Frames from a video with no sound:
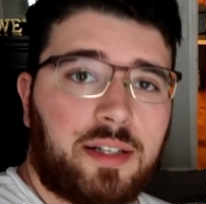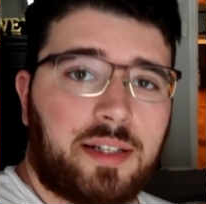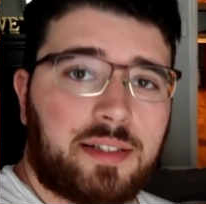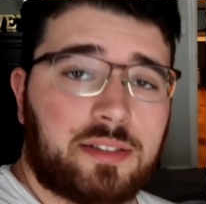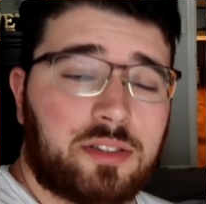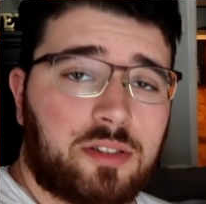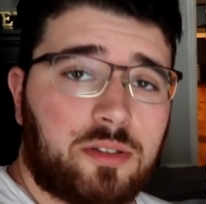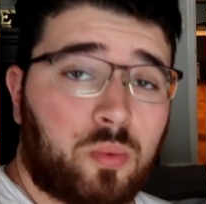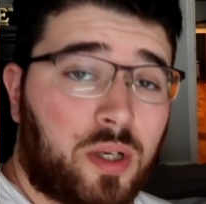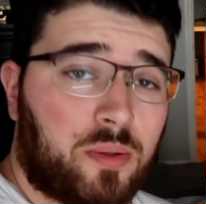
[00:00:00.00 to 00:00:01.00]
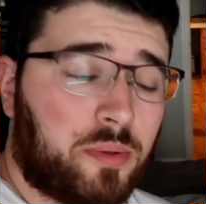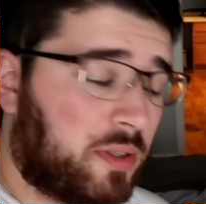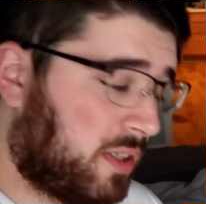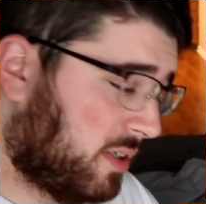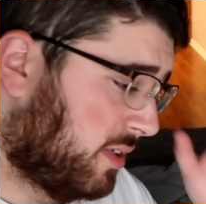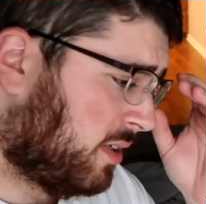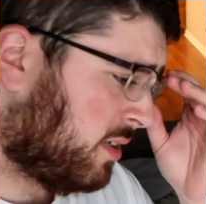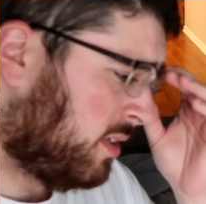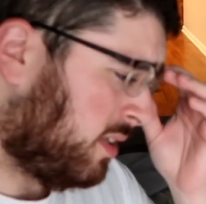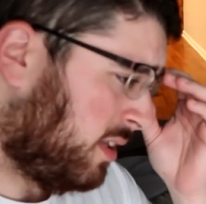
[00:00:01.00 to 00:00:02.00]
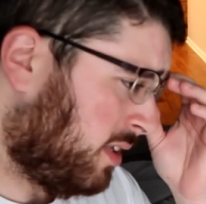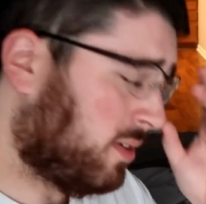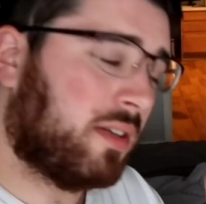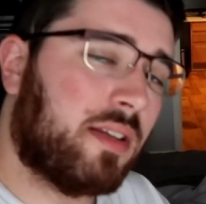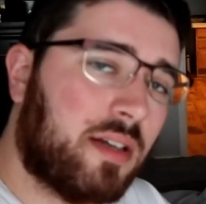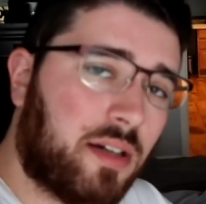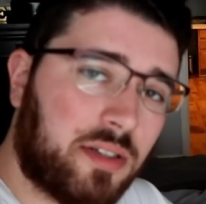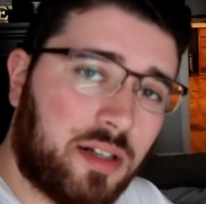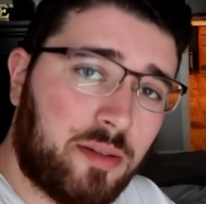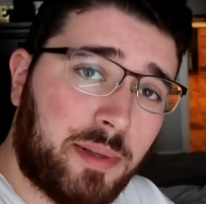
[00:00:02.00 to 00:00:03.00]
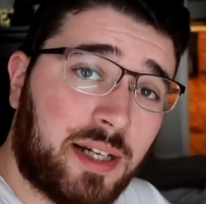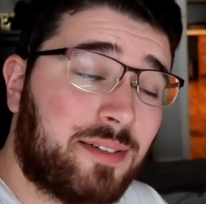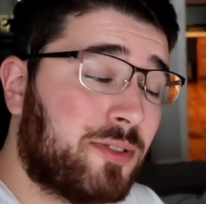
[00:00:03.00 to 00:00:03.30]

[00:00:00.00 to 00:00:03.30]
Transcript: right, guys. So while we were here, literally the doctor called back.